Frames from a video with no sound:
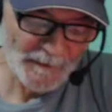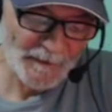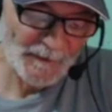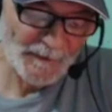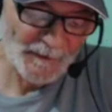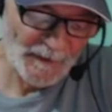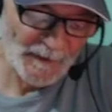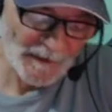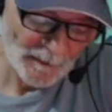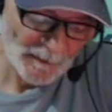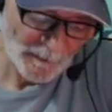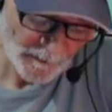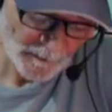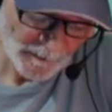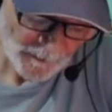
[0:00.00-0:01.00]
the
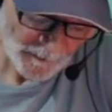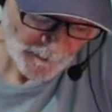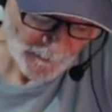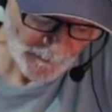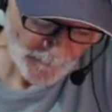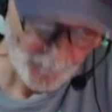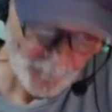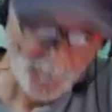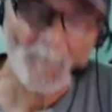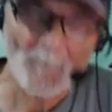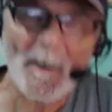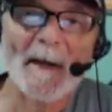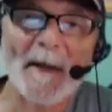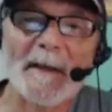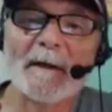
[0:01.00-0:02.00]
zeal for
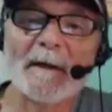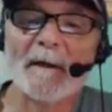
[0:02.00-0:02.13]
my